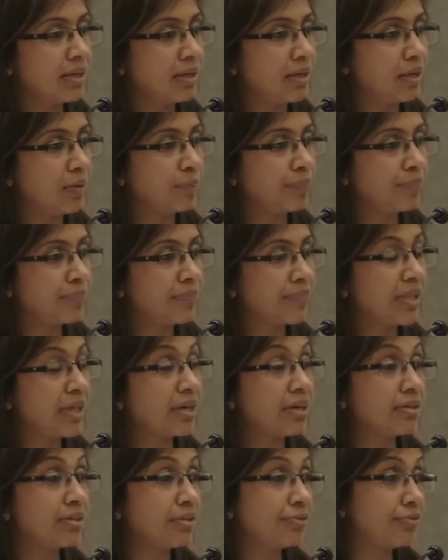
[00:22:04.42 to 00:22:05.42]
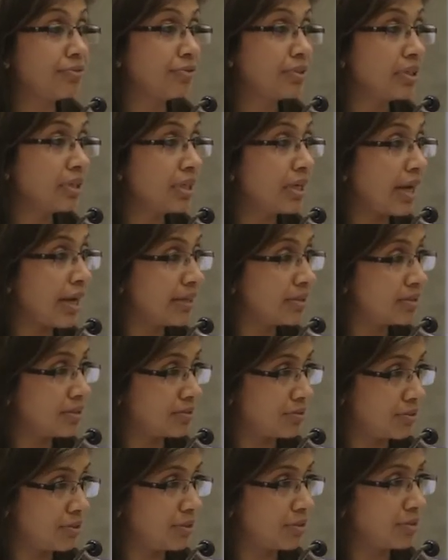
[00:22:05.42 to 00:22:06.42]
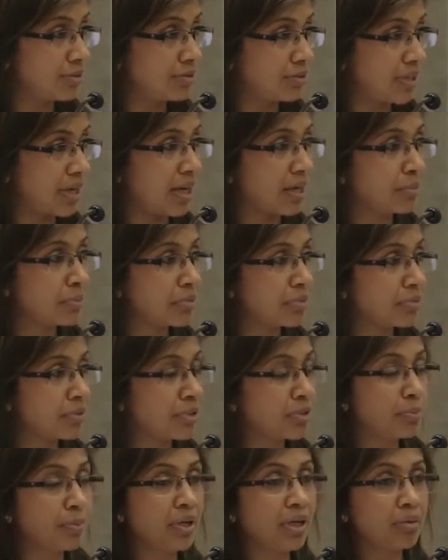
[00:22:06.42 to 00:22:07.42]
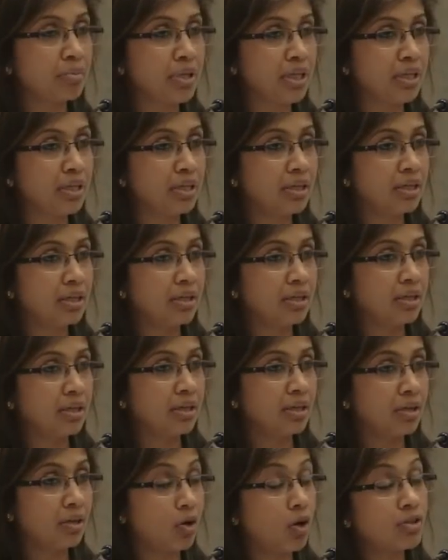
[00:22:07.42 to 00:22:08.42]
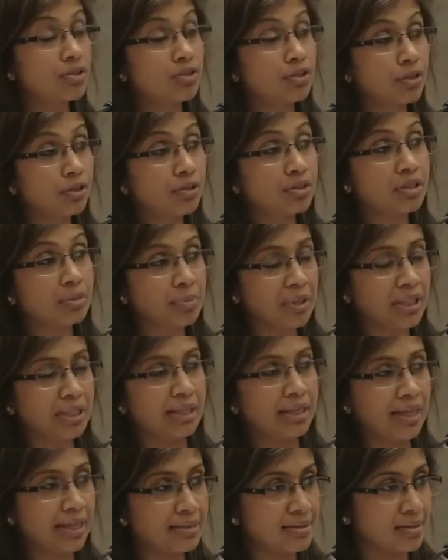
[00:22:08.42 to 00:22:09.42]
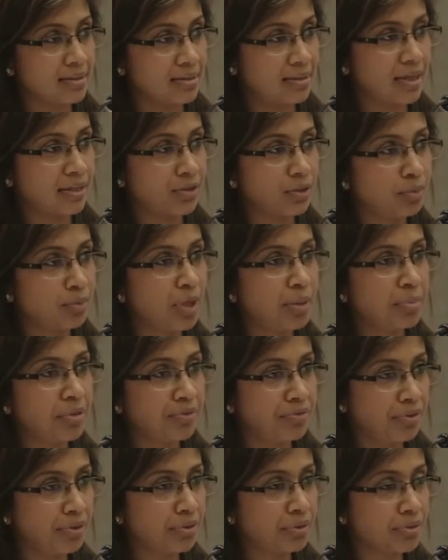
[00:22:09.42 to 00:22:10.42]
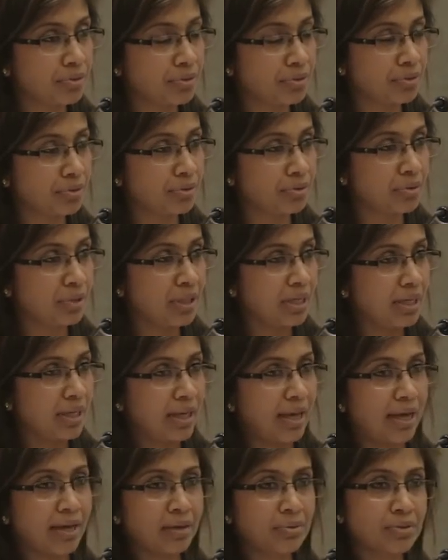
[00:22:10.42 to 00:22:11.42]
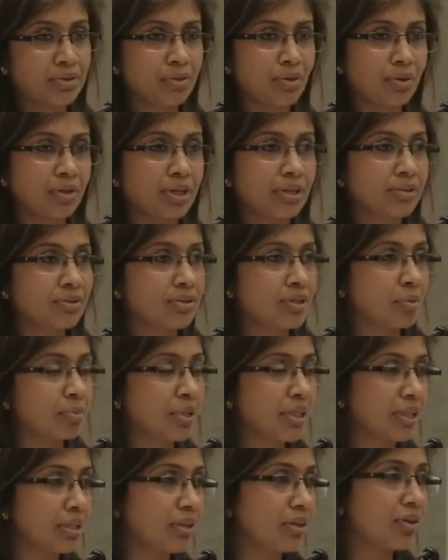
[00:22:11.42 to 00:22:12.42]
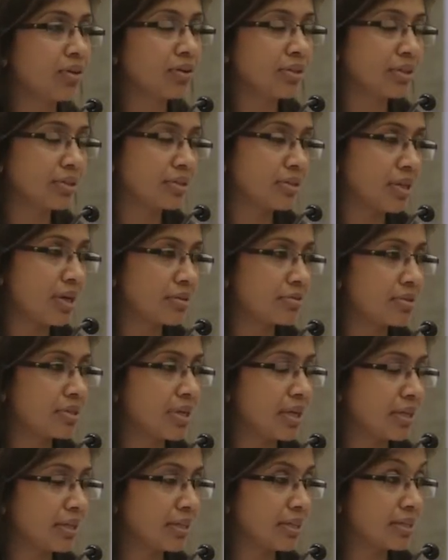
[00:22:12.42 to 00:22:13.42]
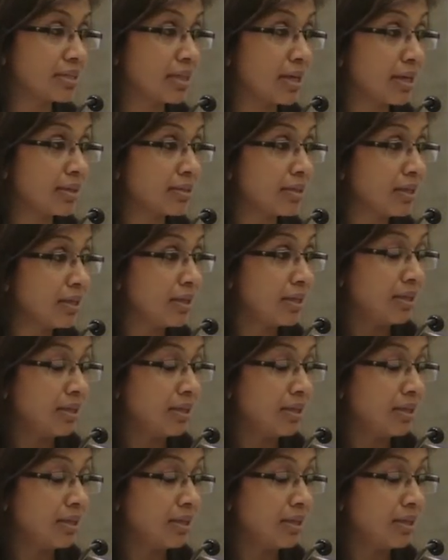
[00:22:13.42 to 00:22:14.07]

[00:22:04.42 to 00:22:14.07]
there are different kinds of stereotypes, which may be, or stereotypical lens that you may be viewed through. And I was talking to somebody in the audience outside, and I said,